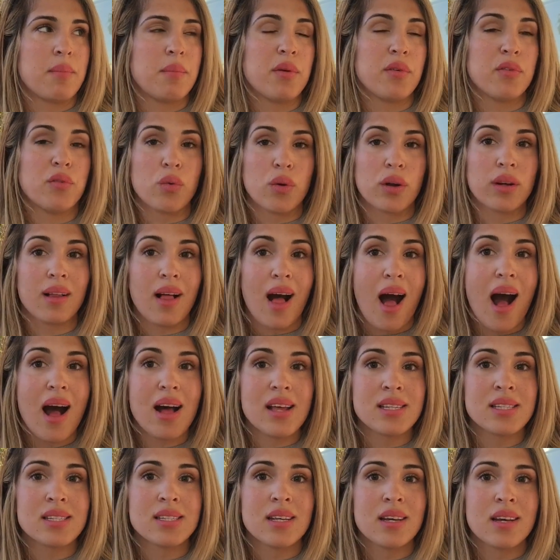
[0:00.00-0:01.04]
before
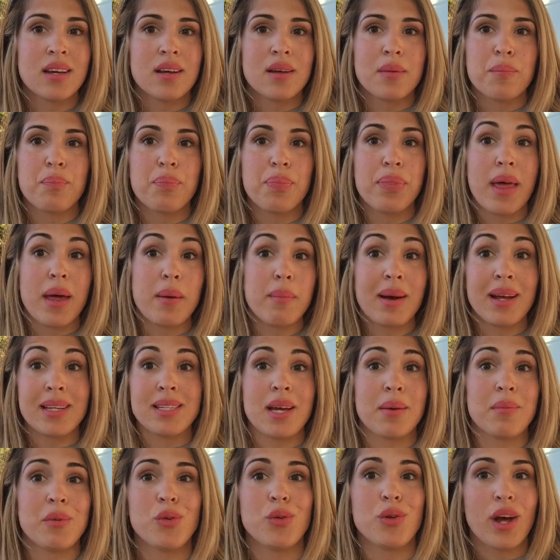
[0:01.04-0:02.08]
class, then by the
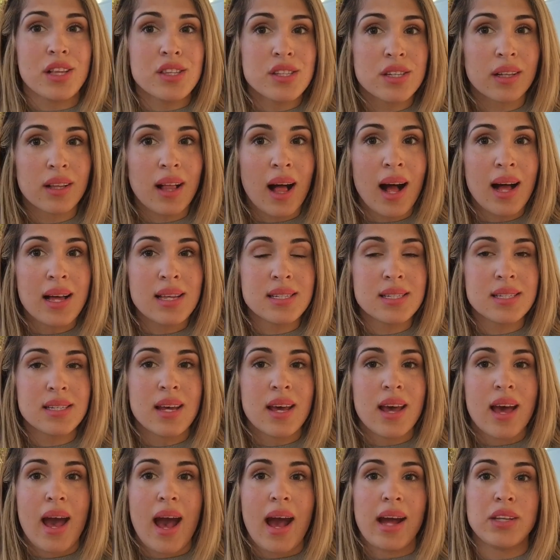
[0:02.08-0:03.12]
time you get to class
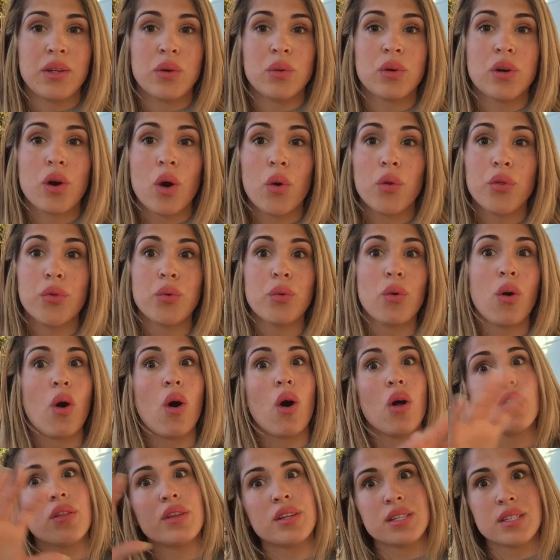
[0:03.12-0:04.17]
and you go through
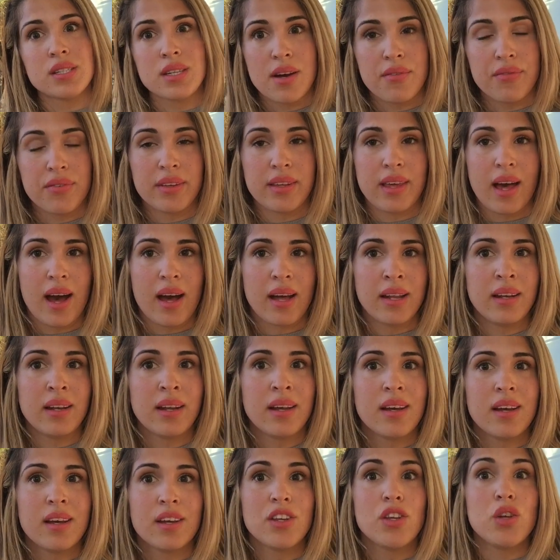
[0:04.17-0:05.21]
all this stuff again,
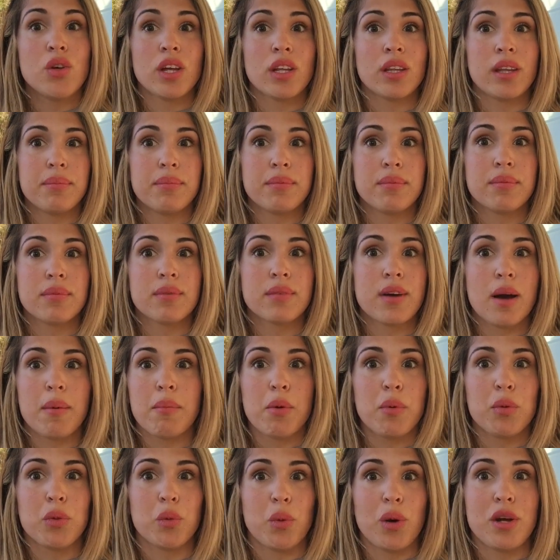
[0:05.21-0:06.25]
you can
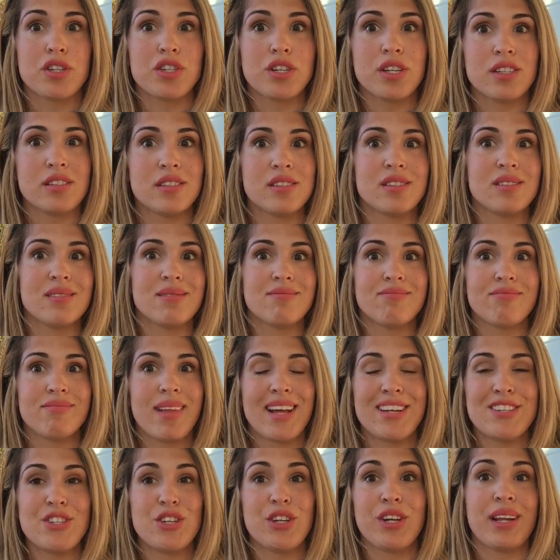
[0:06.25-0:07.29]
come up with questions
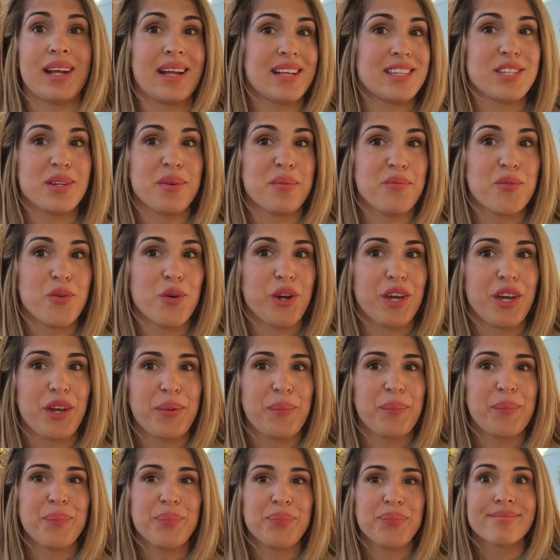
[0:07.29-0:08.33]
and she can answer them for
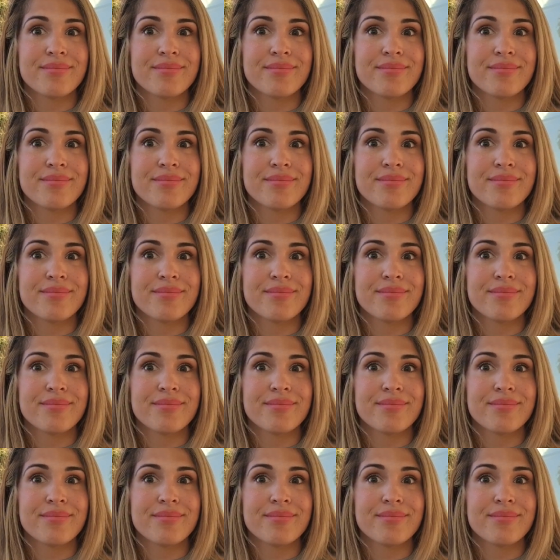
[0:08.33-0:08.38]
you.